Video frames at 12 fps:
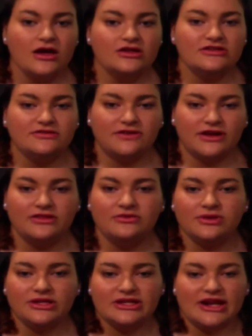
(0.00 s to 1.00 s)
To find the
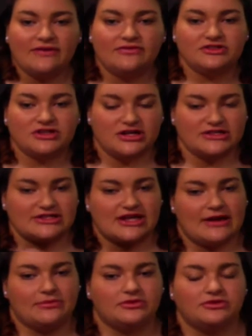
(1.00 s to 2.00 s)
weighted average cost of
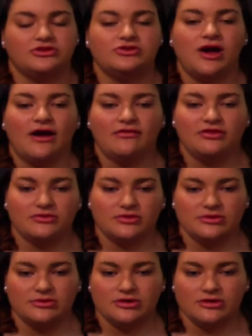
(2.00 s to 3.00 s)
capital, you have
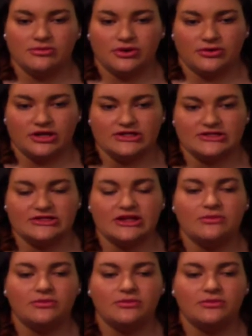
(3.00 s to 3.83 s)
three components: